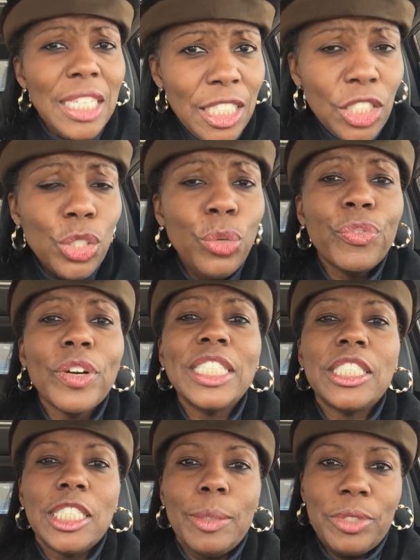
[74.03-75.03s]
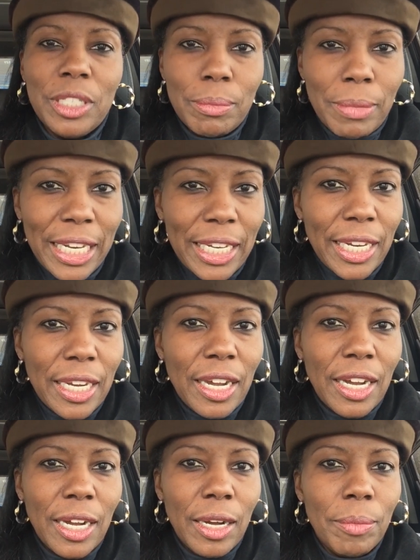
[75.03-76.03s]
is new friendships and making
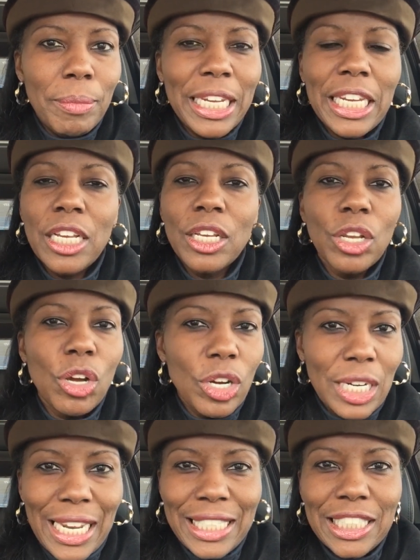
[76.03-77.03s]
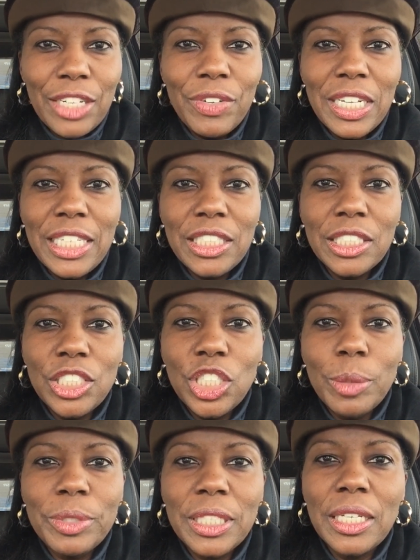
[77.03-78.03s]
long-lasting
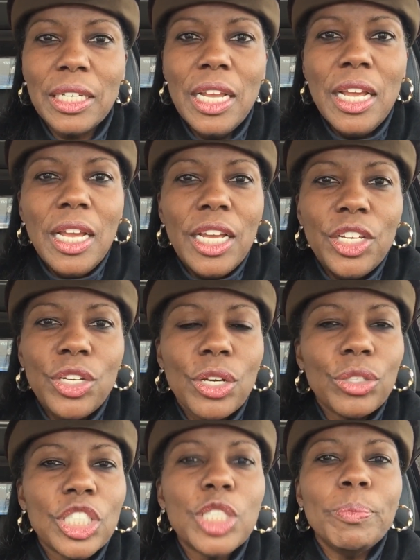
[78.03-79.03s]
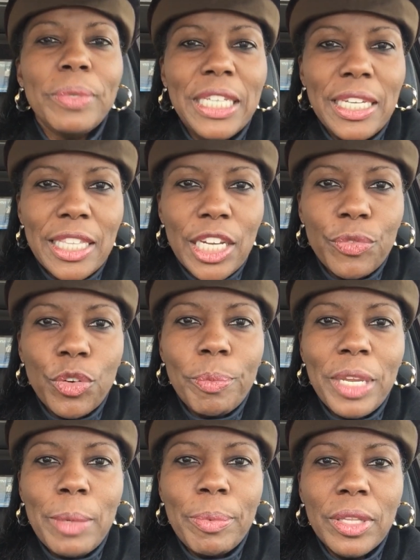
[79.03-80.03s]
relationships and, just being there for
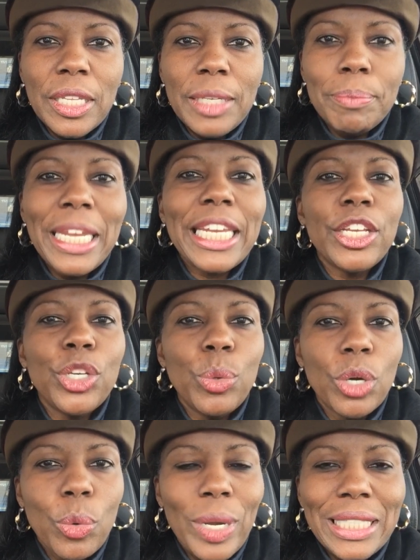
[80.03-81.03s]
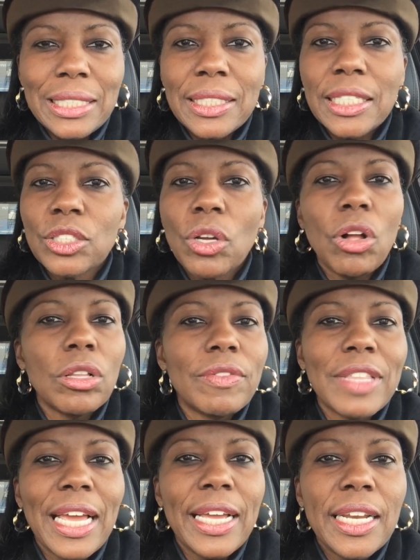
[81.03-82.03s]
people and making new acquaintances. All
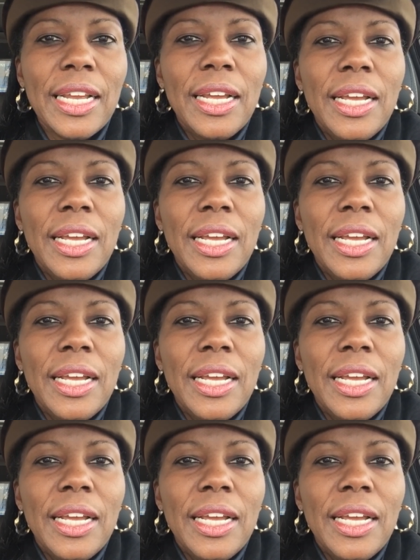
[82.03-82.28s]
of that